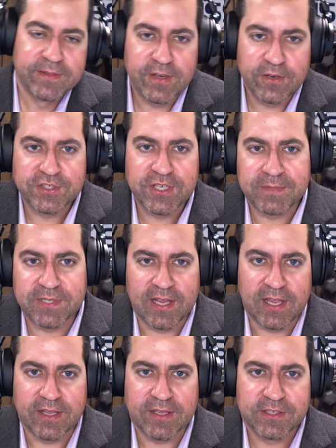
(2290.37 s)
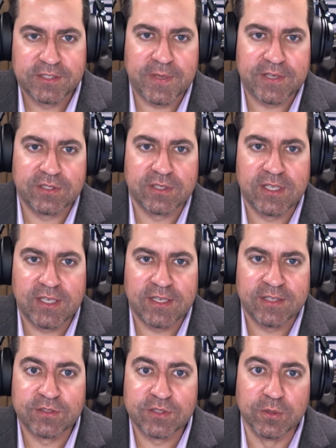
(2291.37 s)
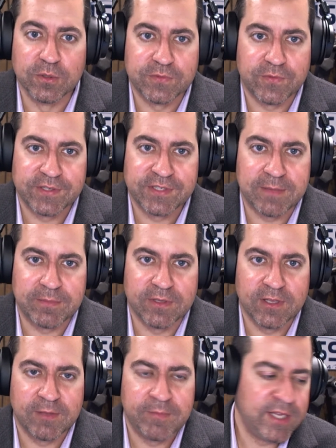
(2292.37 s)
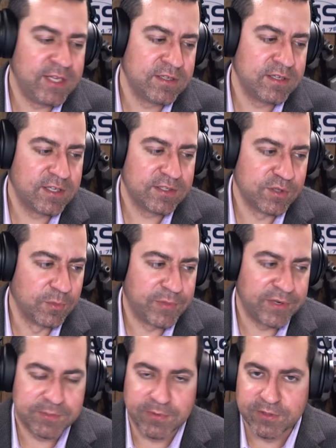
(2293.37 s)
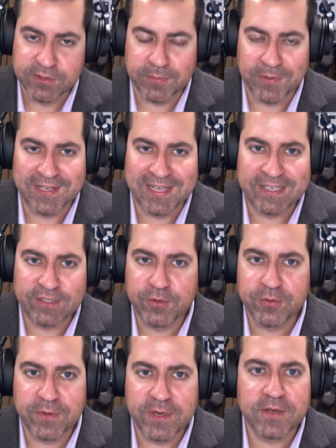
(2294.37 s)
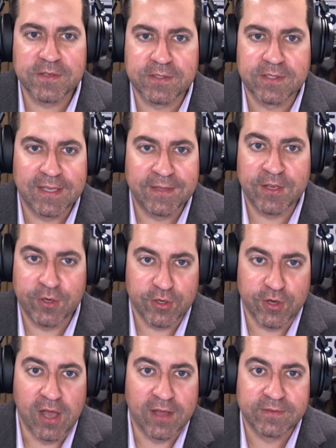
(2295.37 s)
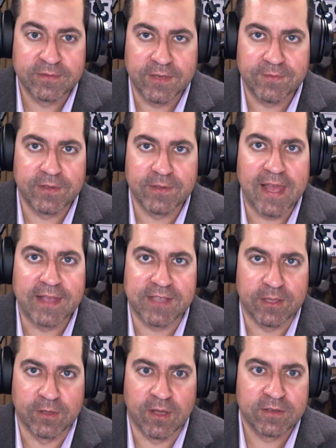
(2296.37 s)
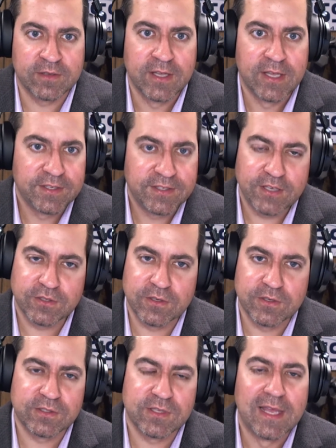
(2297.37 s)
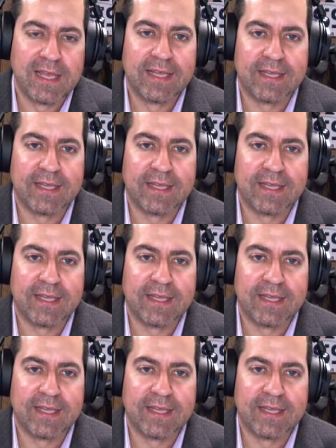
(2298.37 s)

leadership today, especially in schools, for example, I mean, a school principal, superintendent, two, three years, and then you're gone if you last that long. Teachers,